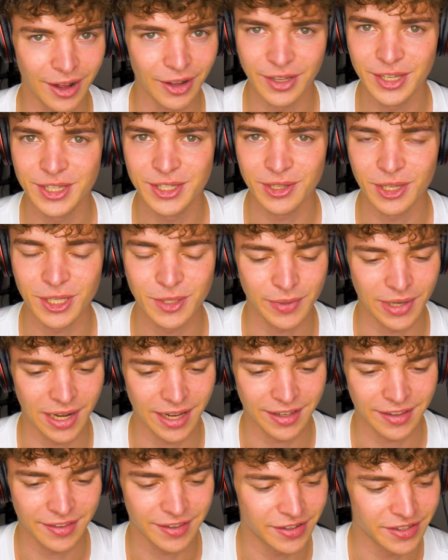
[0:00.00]
All these shots with
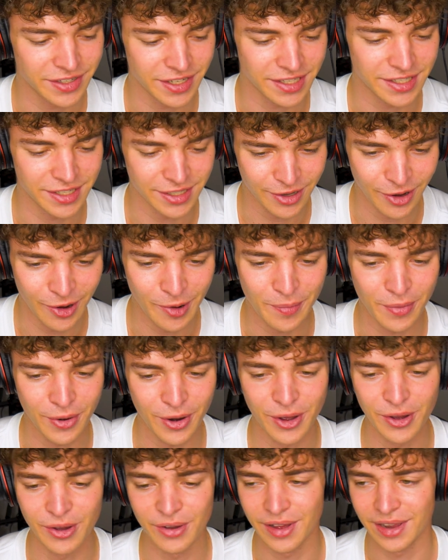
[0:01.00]
like the 360
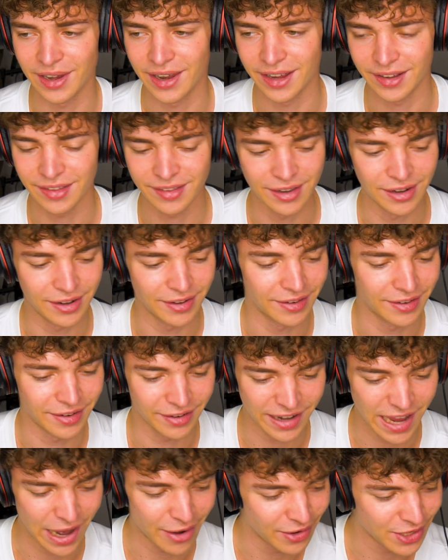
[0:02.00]
GoPro and like
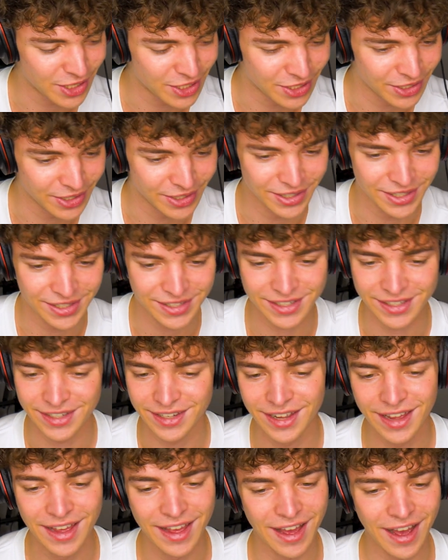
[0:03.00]
the garage shots,
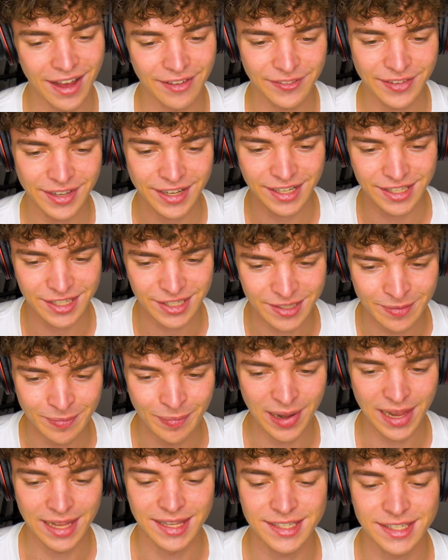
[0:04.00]
and I think it just
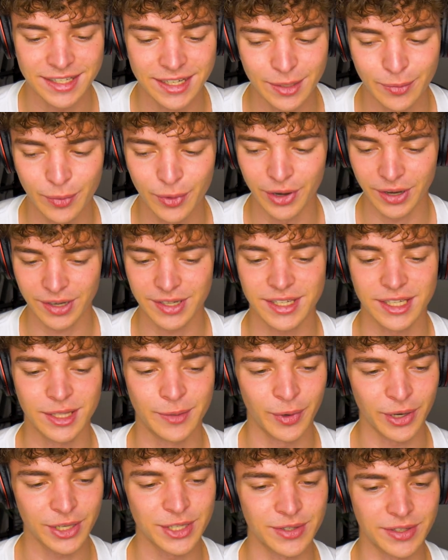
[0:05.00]
blends and it works.
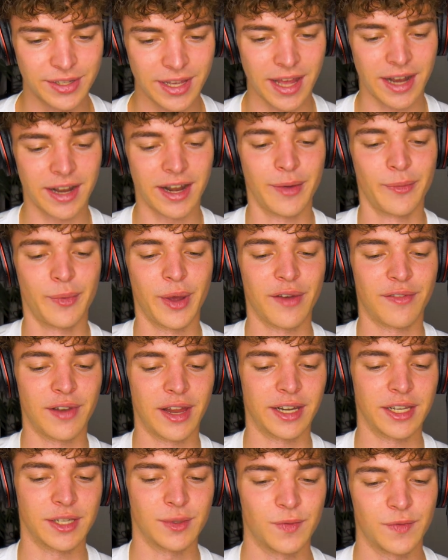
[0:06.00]
It works together, and we have
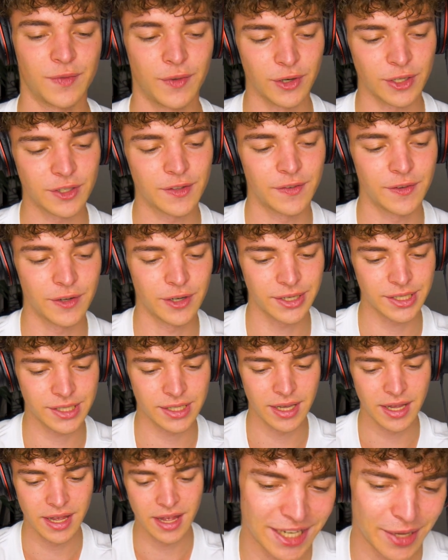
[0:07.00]
like this first
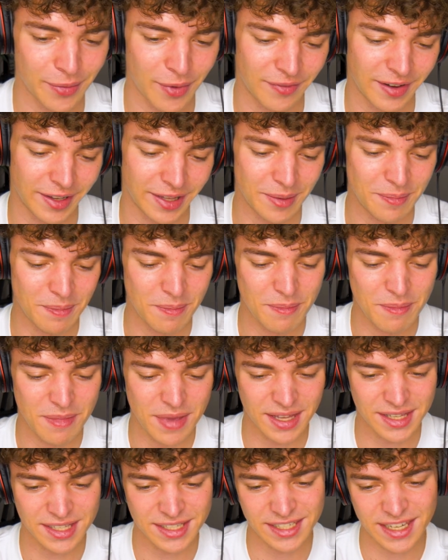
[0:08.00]
verse and then we have like the
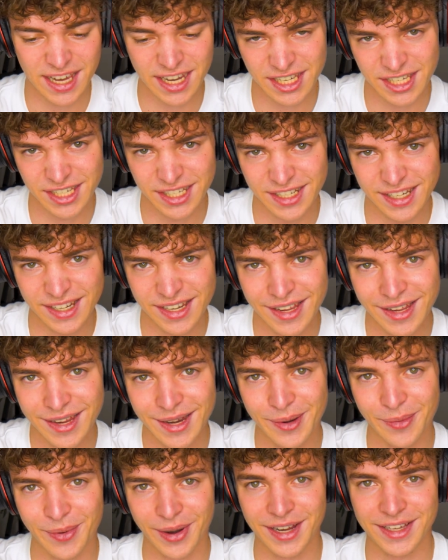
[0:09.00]
mid section
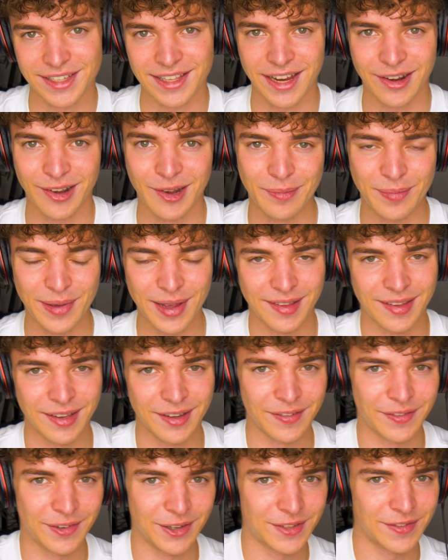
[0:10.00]
where he's like repeating
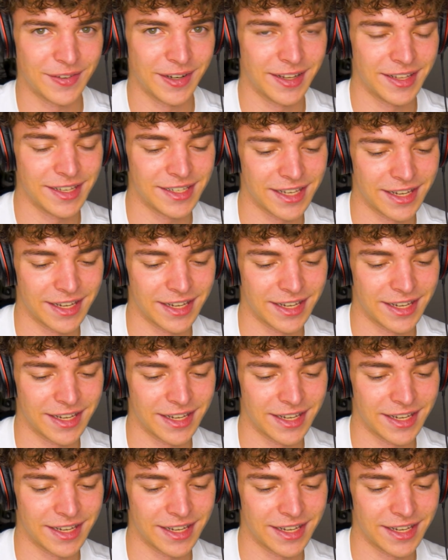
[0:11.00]
the first thing that he